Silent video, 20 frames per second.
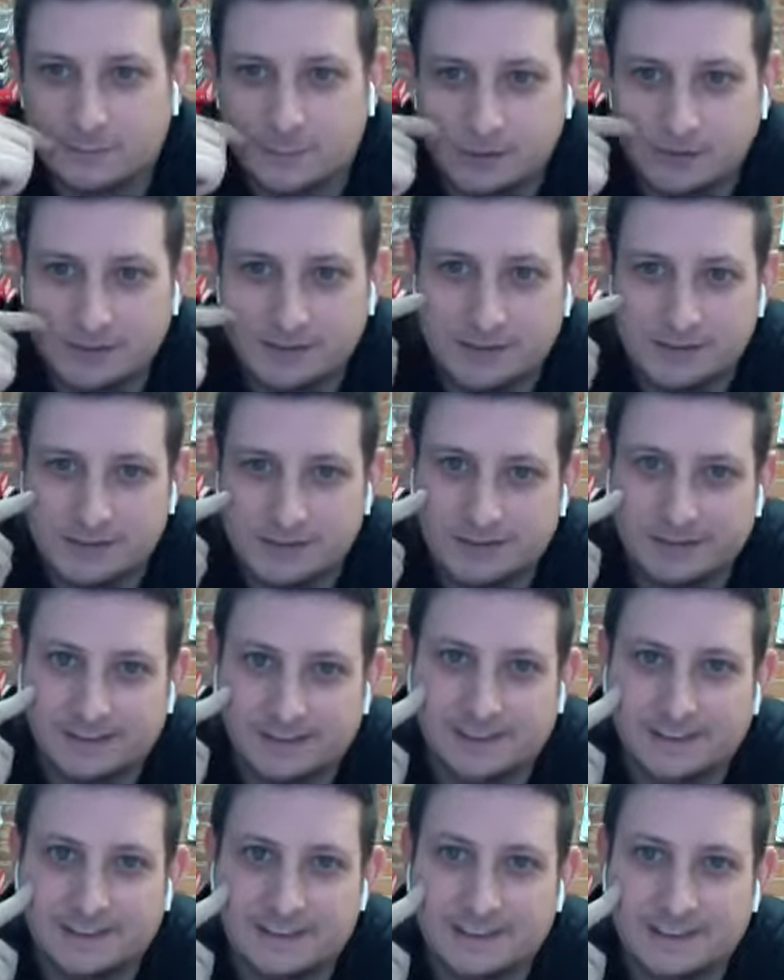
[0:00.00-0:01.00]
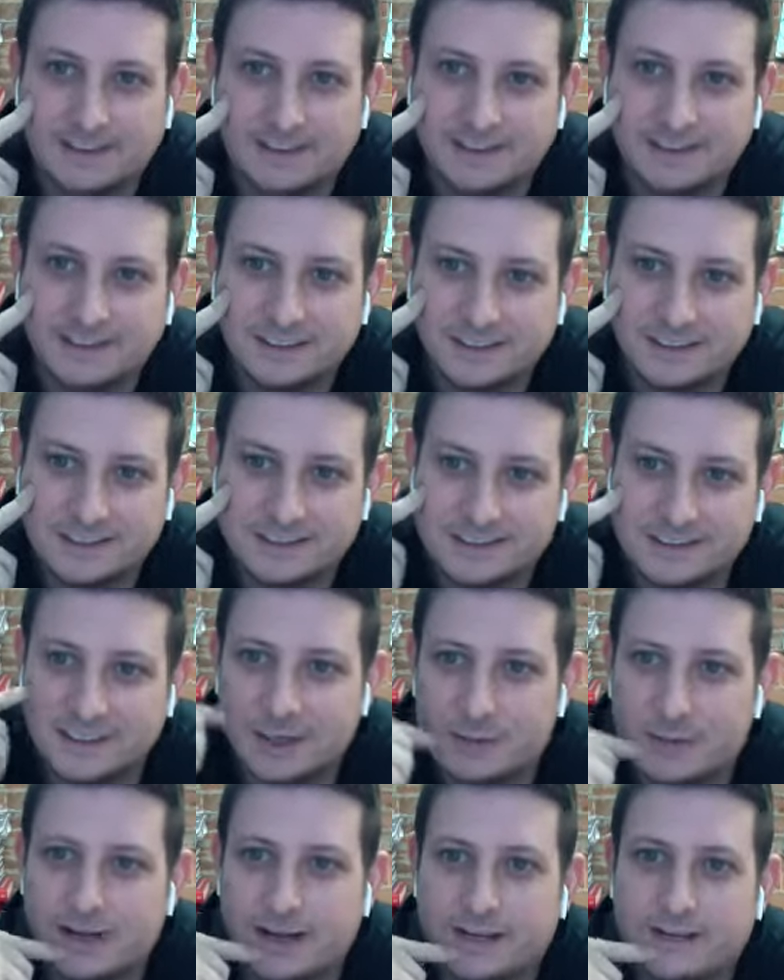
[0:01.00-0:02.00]
to this. I'd like to to get
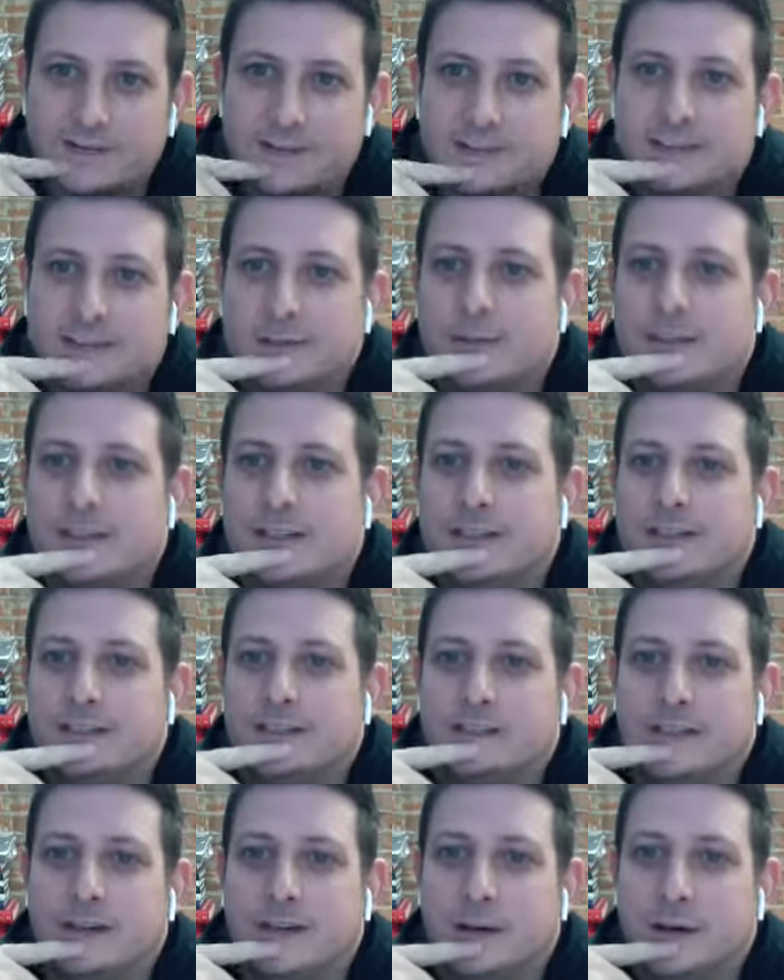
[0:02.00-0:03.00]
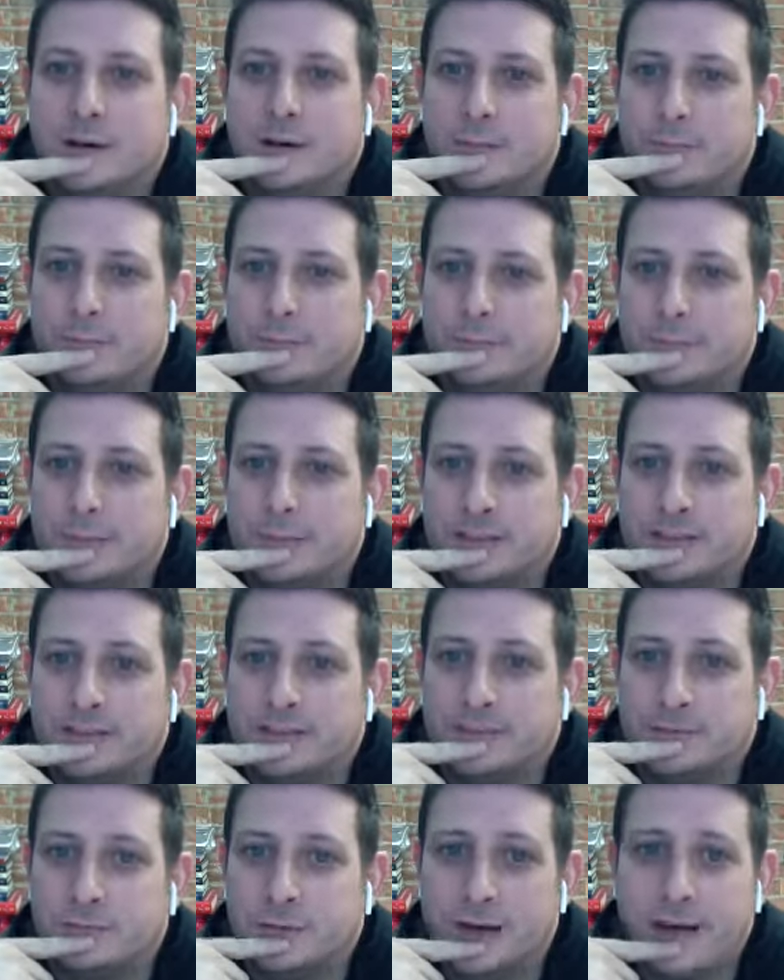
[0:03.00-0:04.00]
my hands on some of these. Um, it's
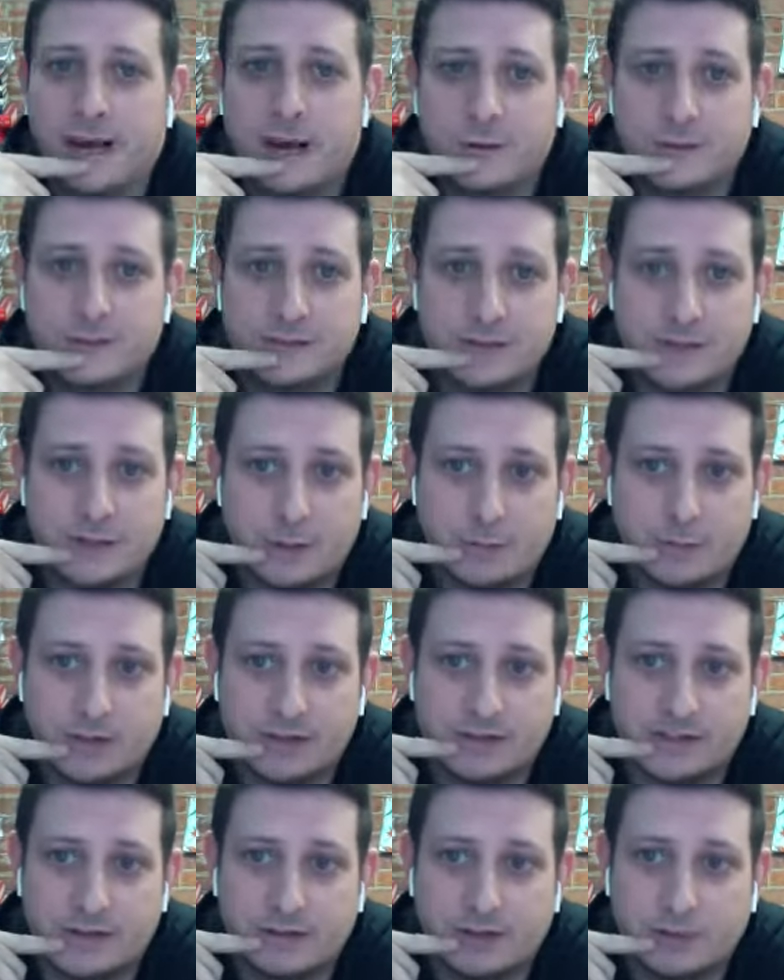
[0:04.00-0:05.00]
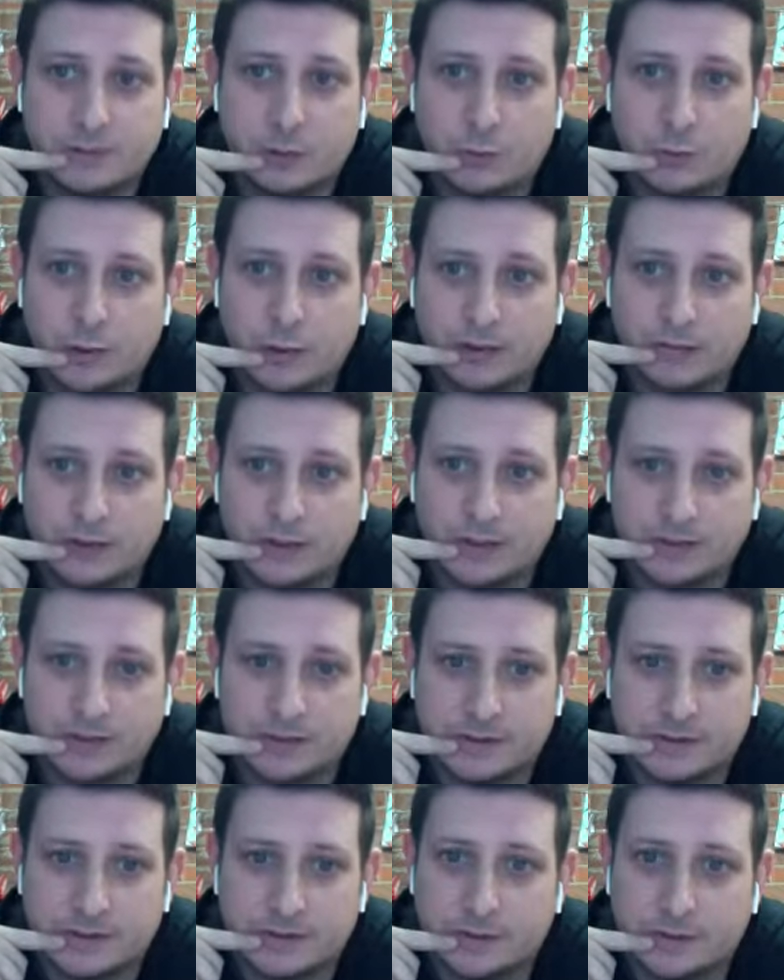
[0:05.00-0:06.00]
right now it's the number seven coin ranked
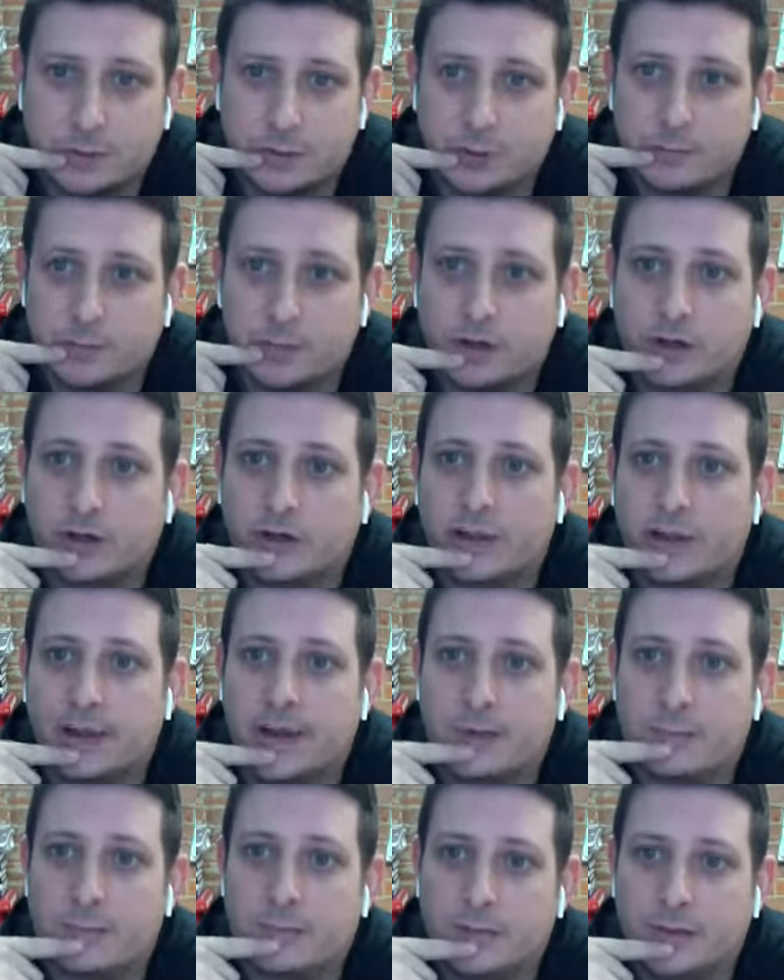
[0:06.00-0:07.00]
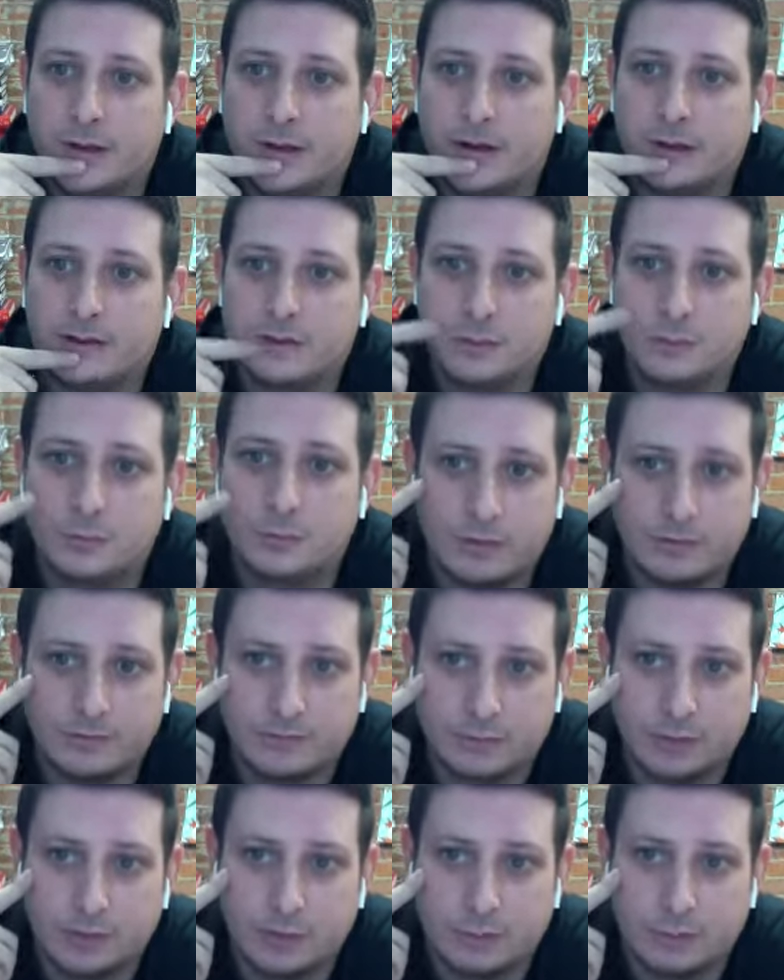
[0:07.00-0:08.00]
on Coin Market Cap, uh,
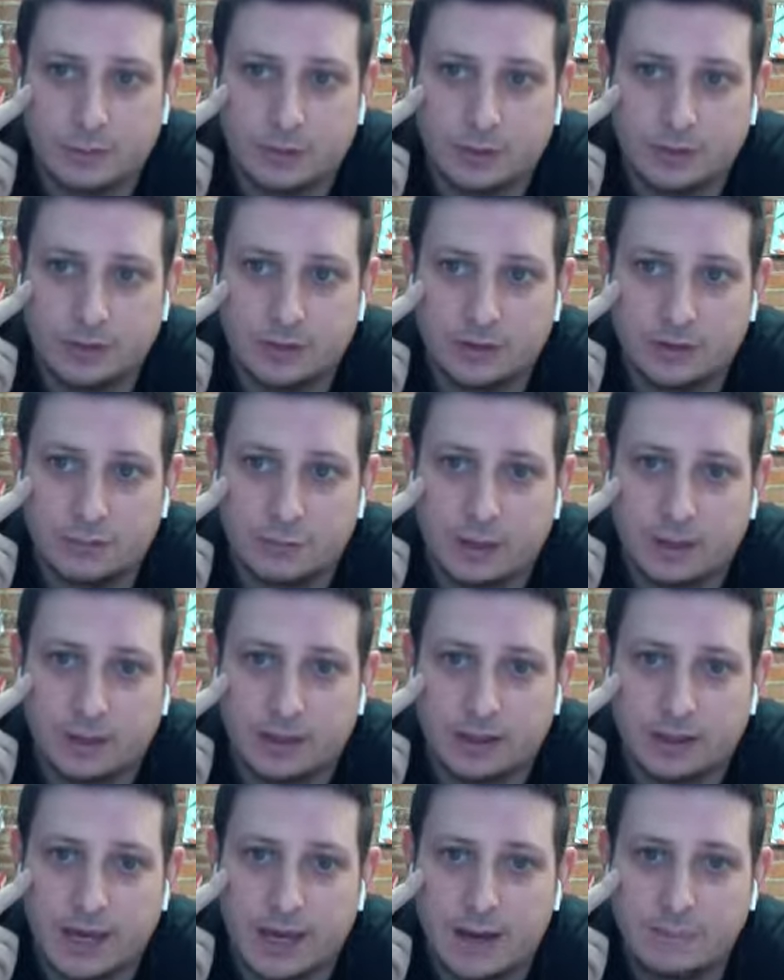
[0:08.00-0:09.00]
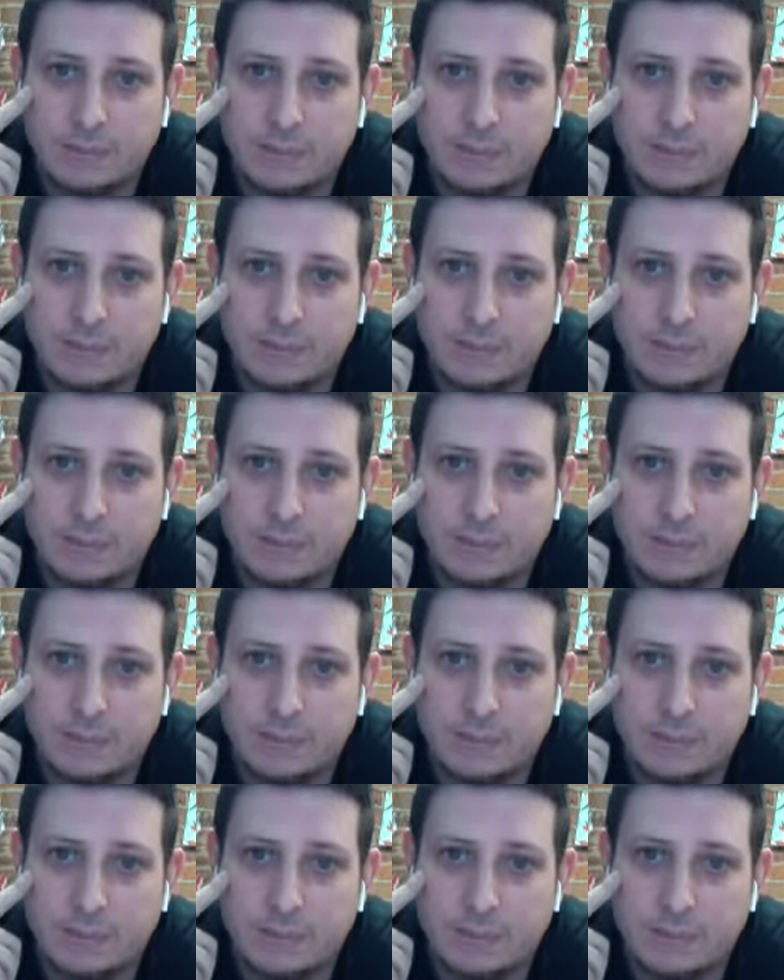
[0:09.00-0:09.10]
2.4 billion market cap.